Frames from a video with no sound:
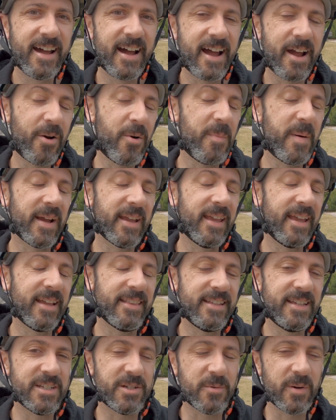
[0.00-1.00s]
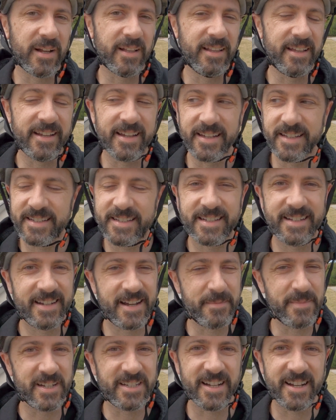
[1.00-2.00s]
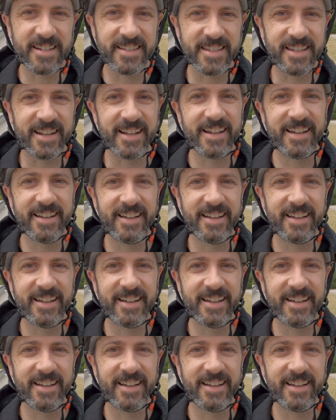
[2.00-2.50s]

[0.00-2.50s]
I hope I can get these quickly because I'm exhausted.